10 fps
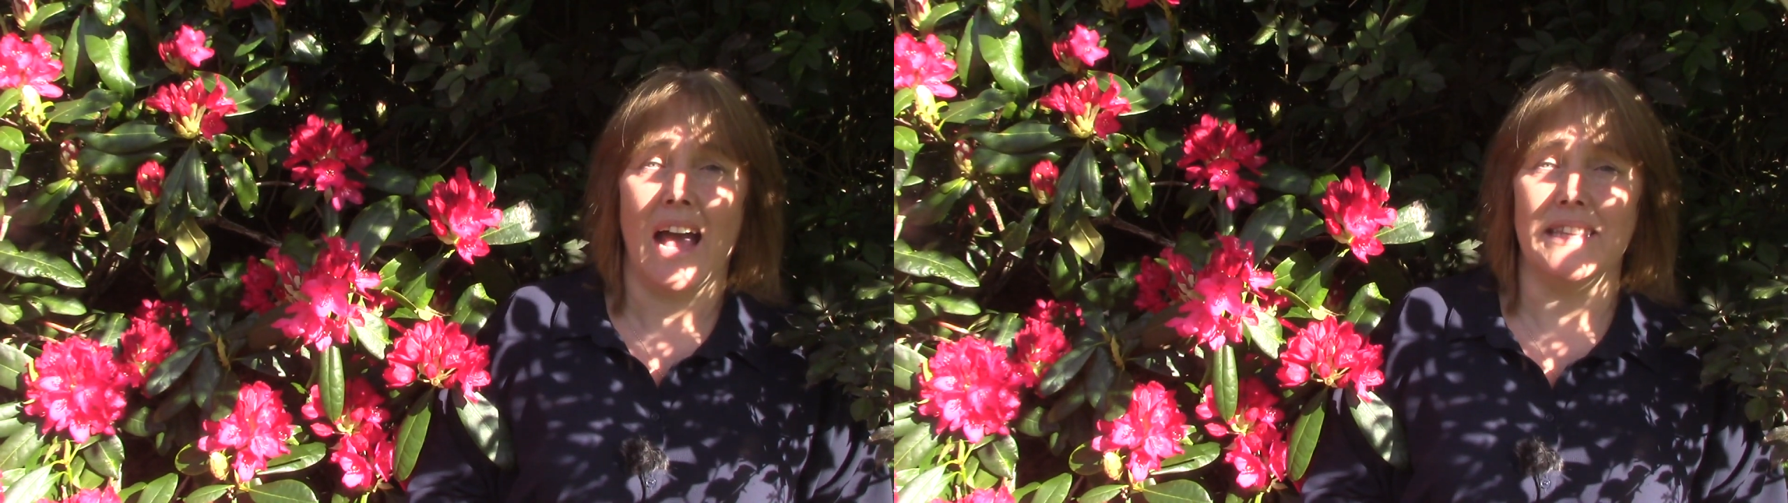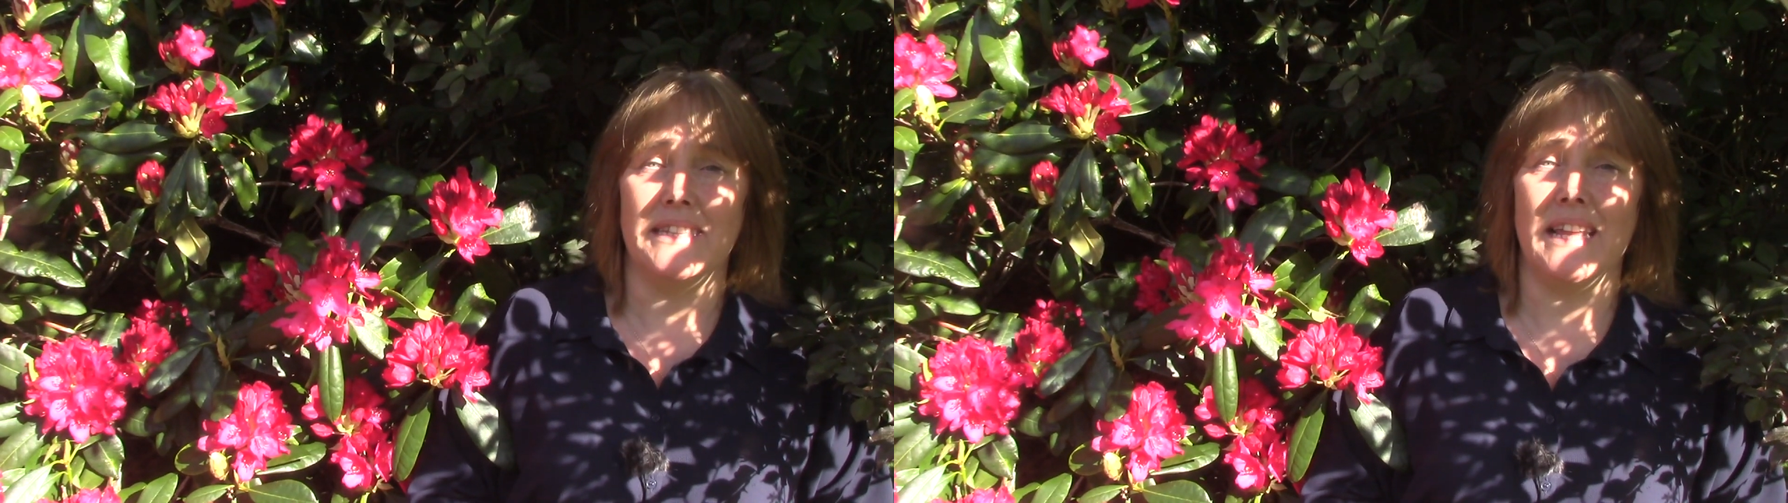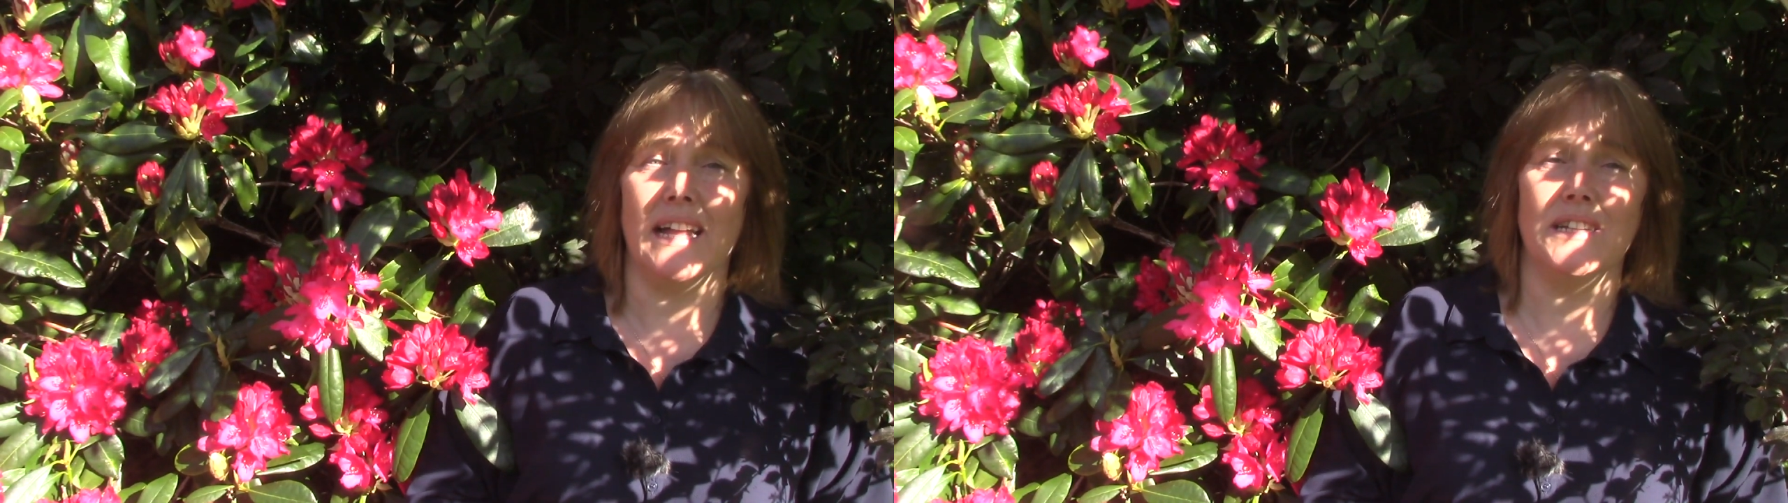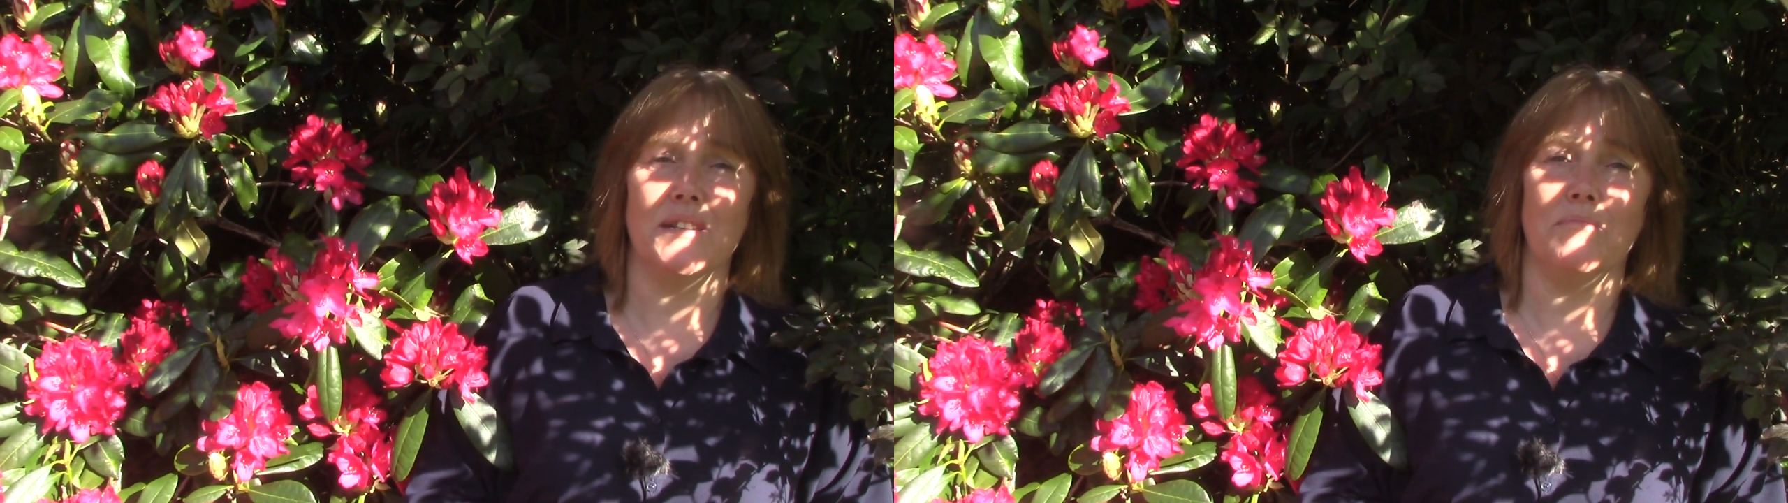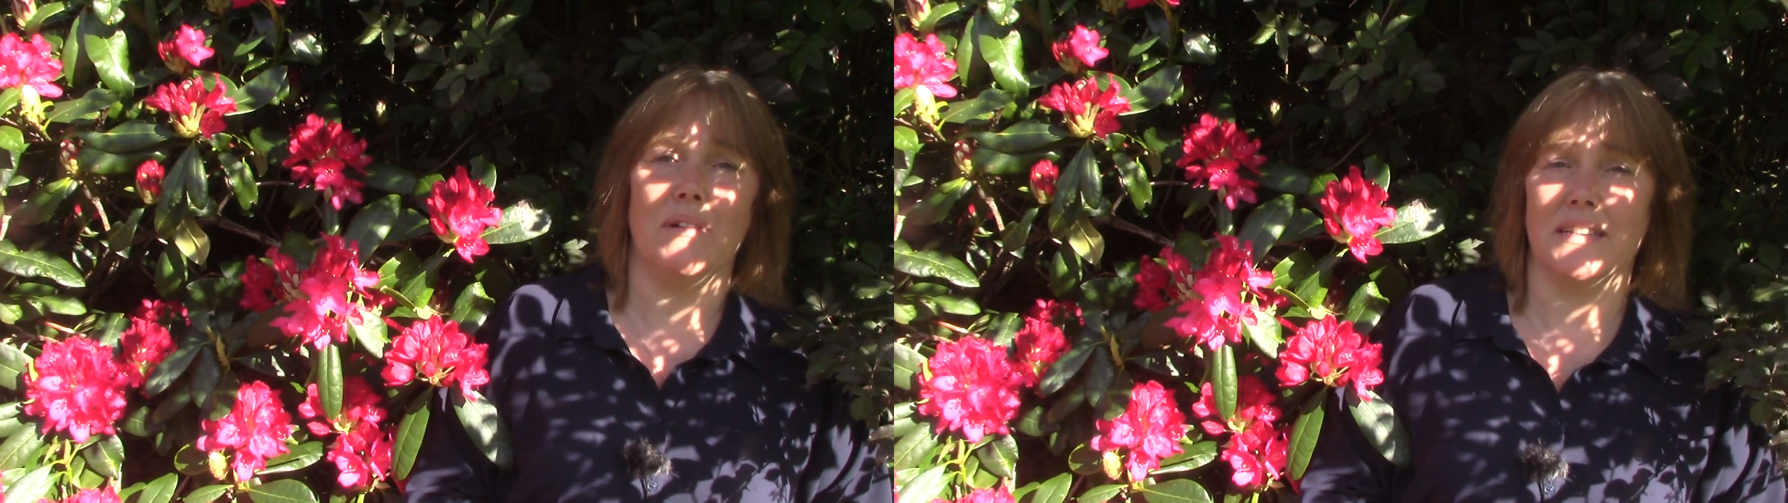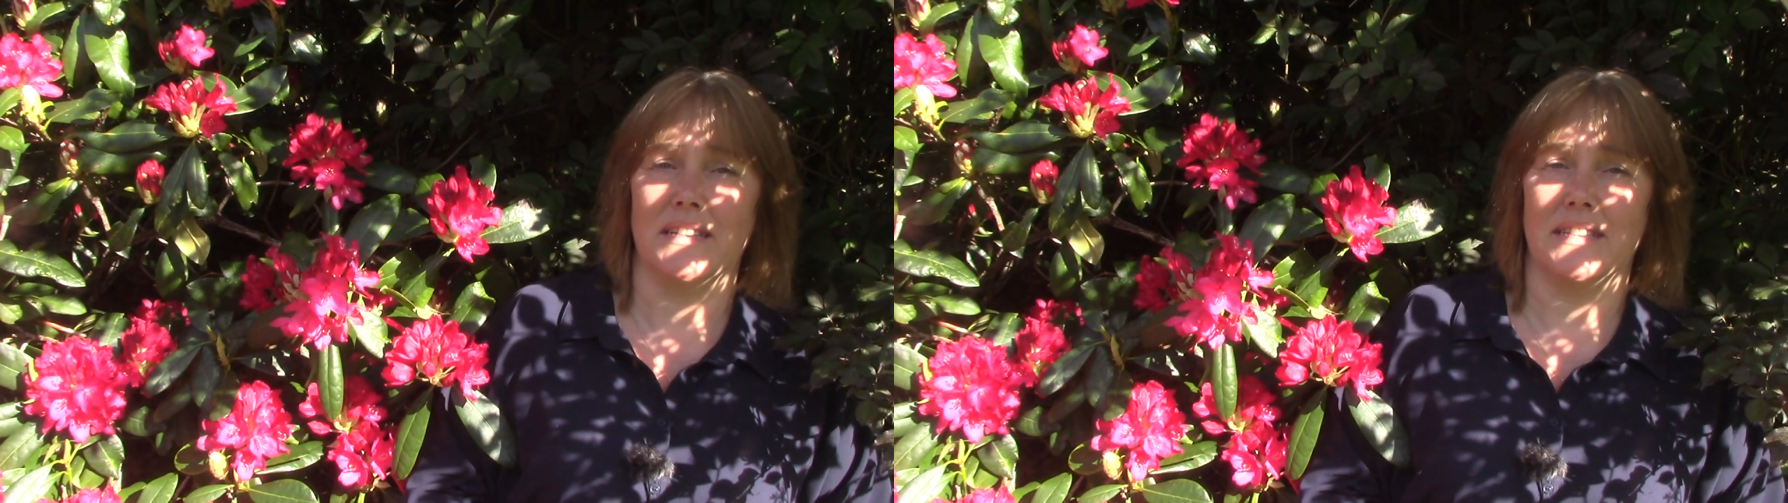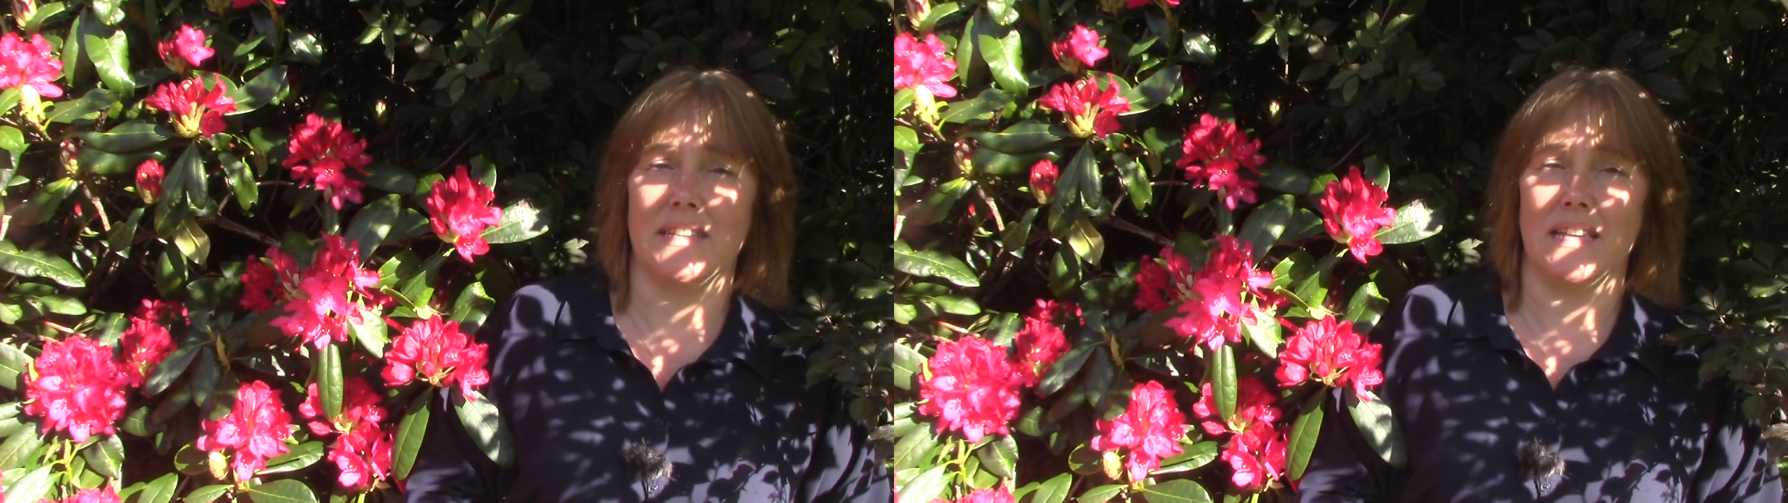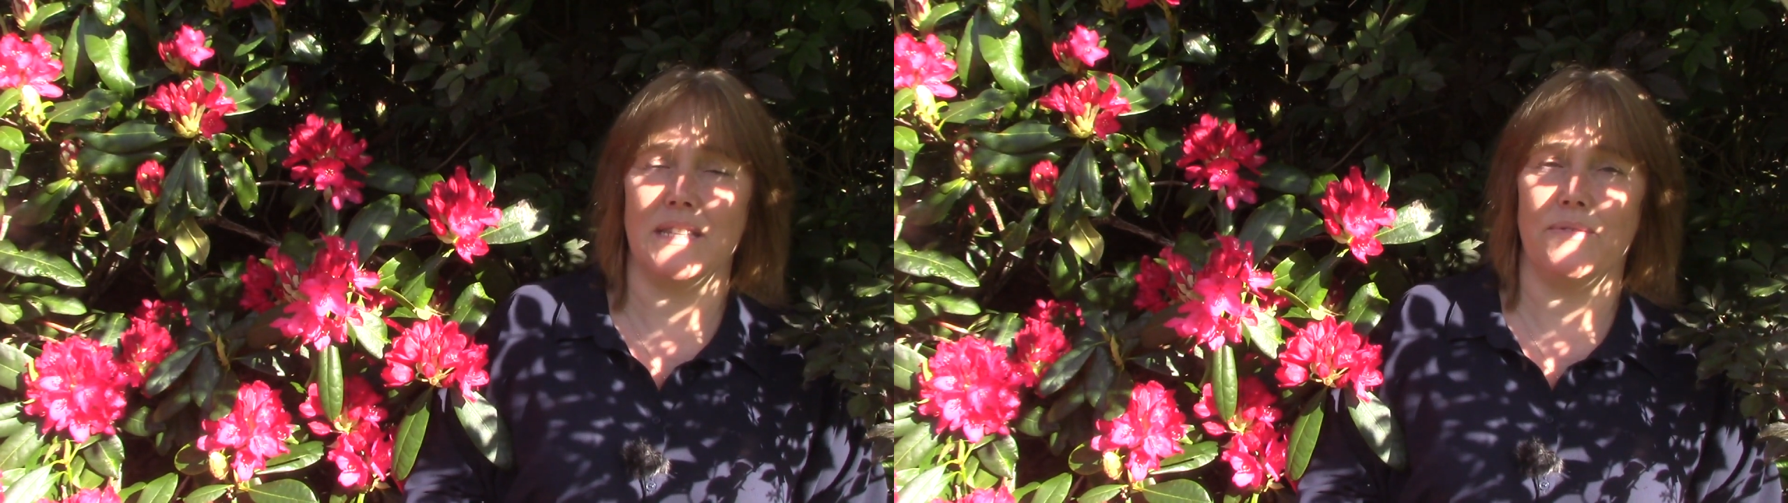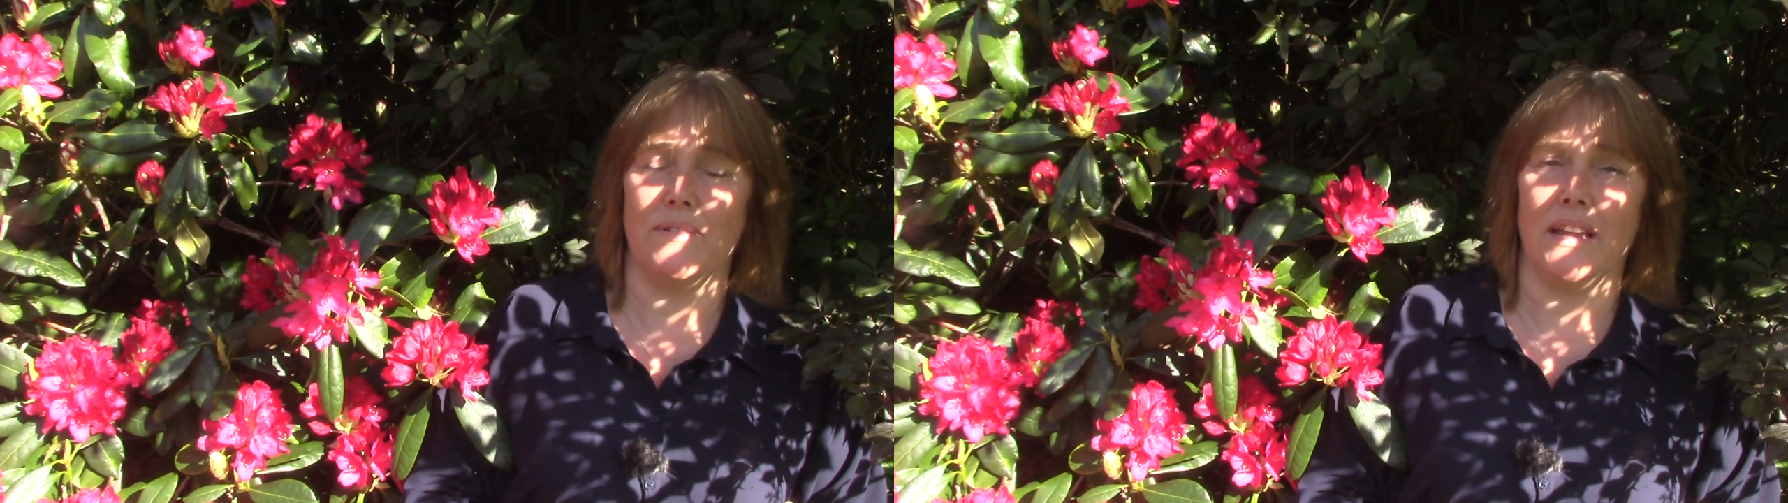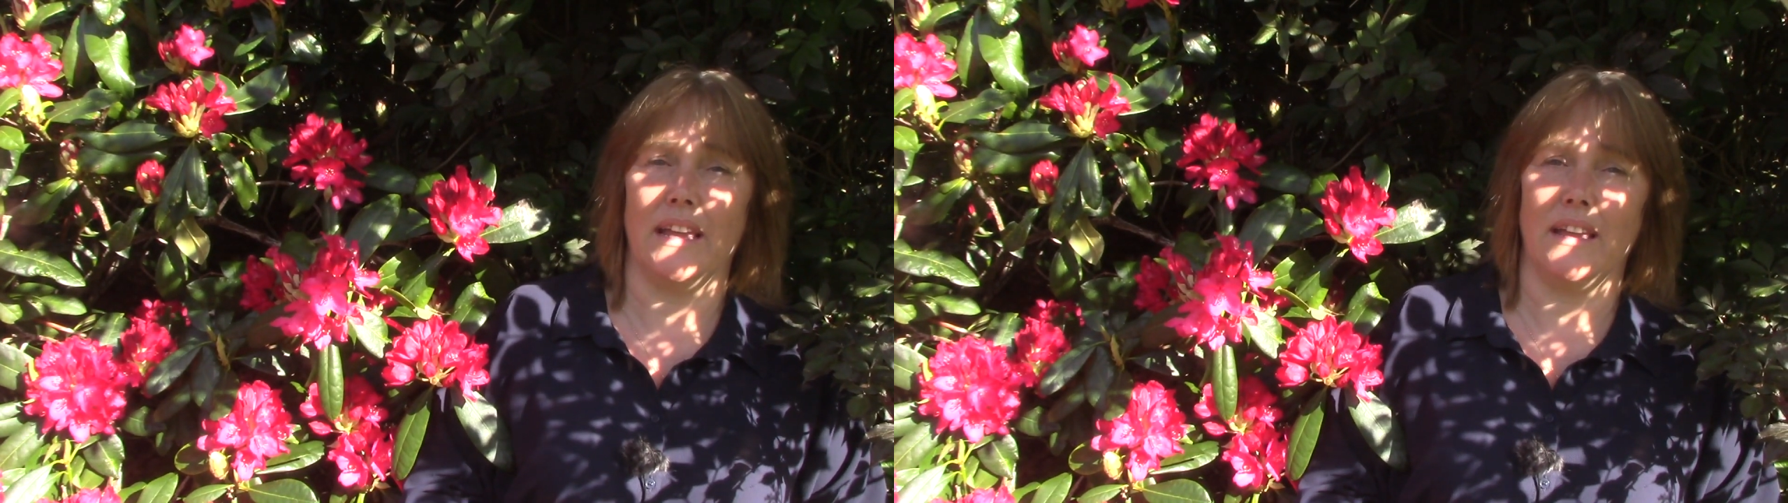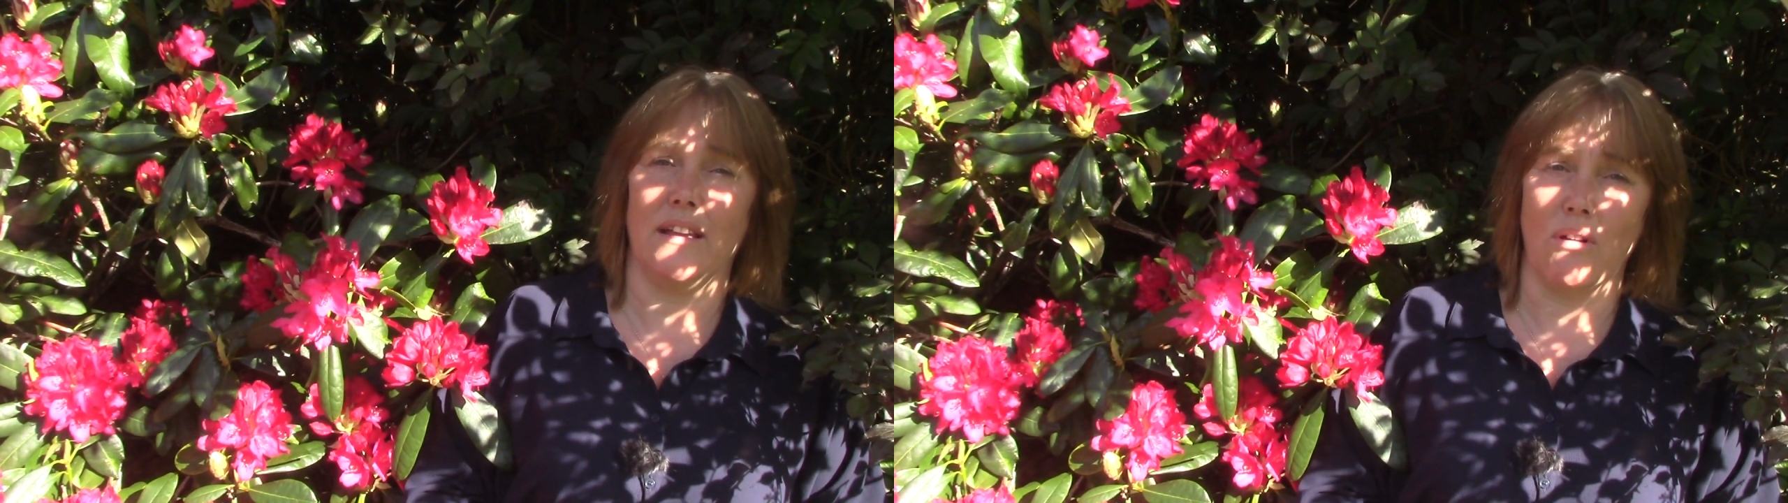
and seldom successfully